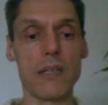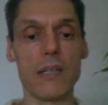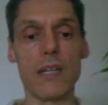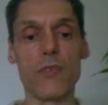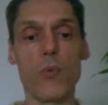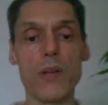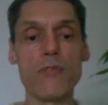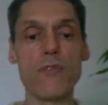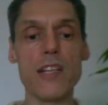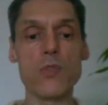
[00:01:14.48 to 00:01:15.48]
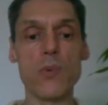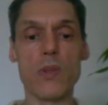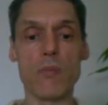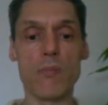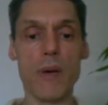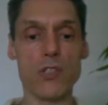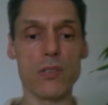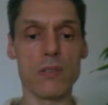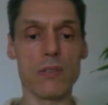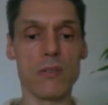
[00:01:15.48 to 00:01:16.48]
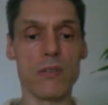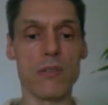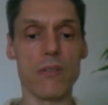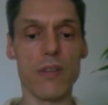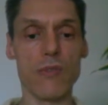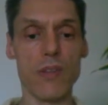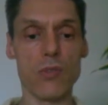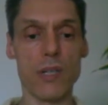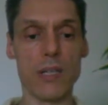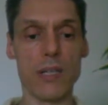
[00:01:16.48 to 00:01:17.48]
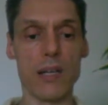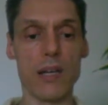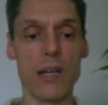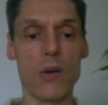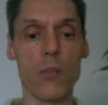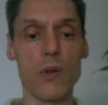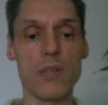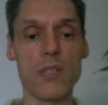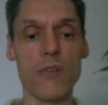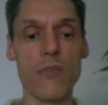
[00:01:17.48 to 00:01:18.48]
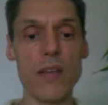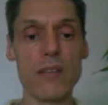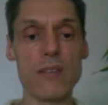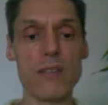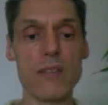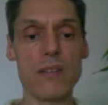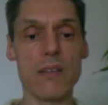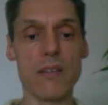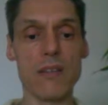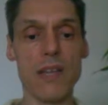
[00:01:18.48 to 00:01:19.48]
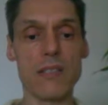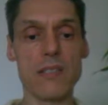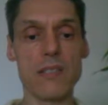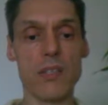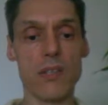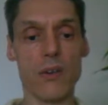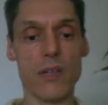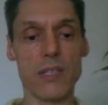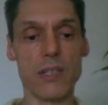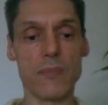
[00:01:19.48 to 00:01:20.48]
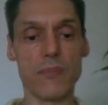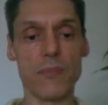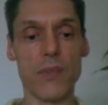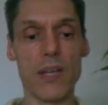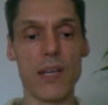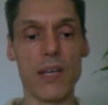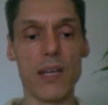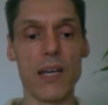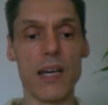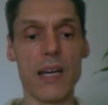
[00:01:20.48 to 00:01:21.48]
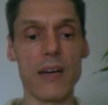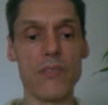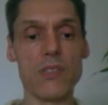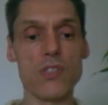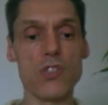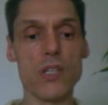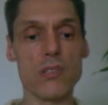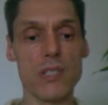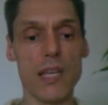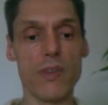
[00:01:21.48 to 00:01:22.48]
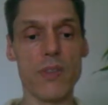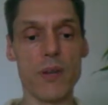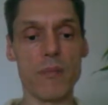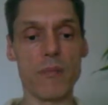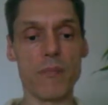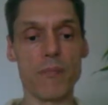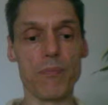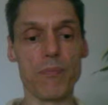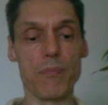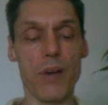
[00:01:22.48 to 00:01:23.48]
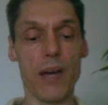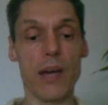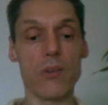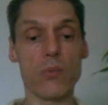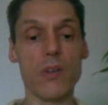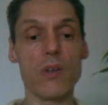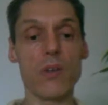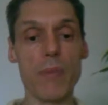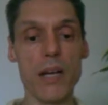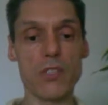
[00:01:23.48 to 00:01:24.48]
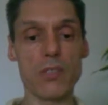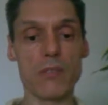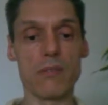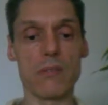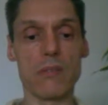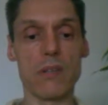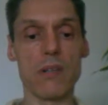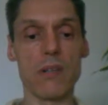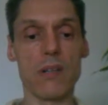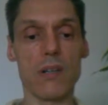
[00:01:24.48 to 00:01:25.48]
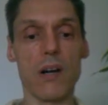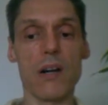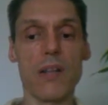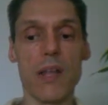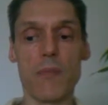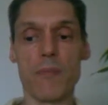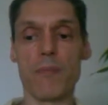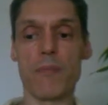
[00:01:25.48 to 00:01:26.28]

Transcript: If one fights with compassion, then victory. With defense, then security. Heaven shall save them, and with compassion guard them.